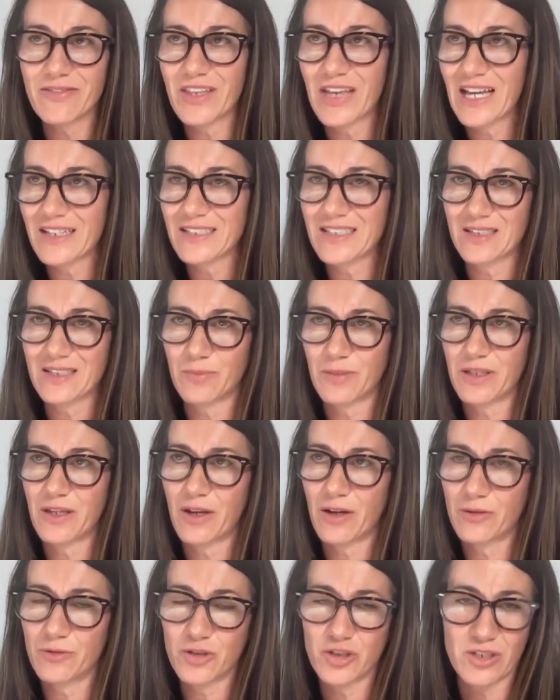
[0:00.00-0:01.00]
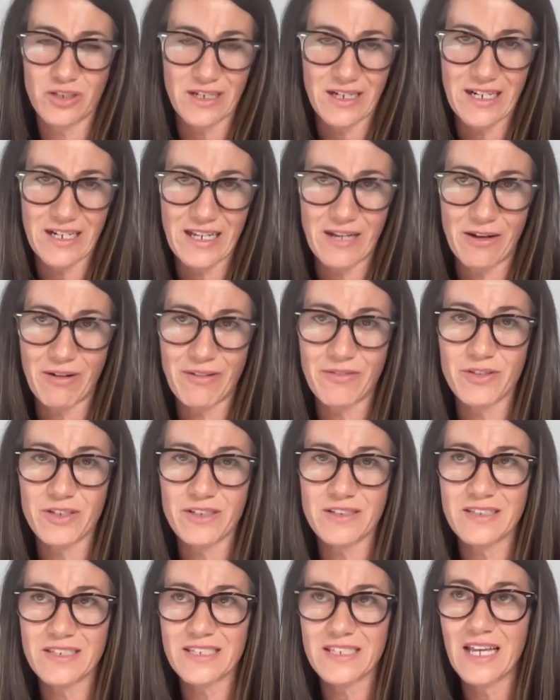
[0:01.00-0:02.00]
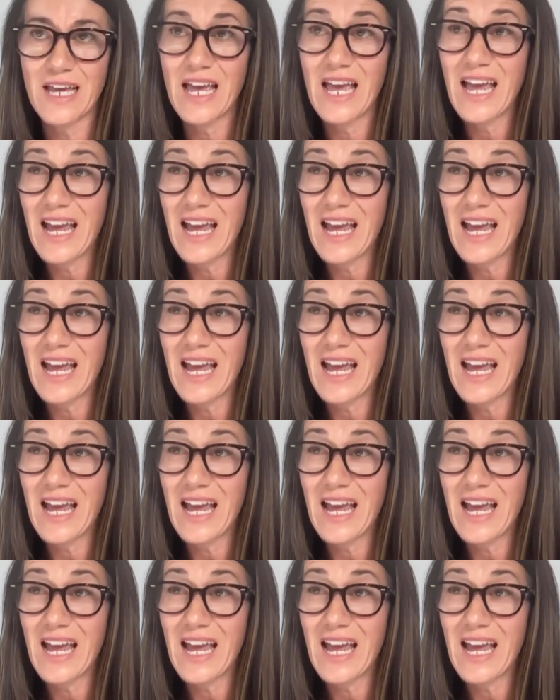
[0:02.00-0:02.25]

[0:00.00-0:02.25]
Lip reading: there has to be cogent and clear evidence,